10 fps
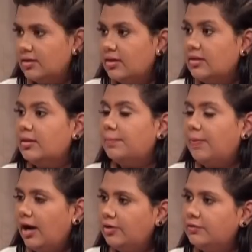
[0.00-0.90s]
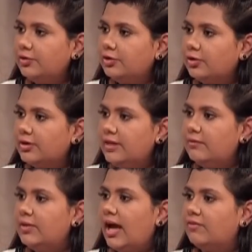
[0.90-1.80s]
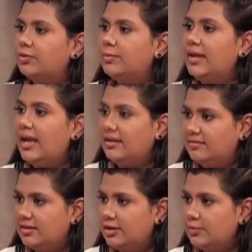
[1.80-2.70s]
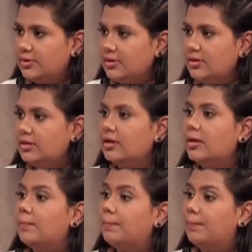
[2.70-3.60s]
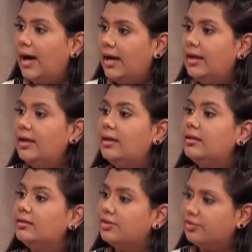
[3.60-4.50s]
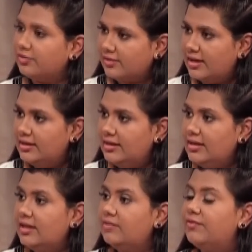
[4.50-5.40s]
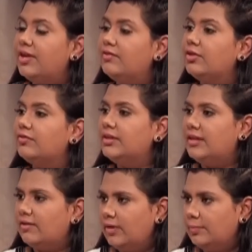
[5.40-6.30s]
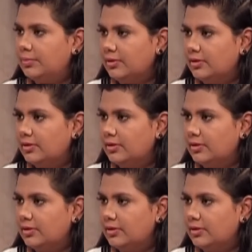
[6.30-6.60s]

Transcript: The power of attorney will have to be executed by the society in favor of the developer,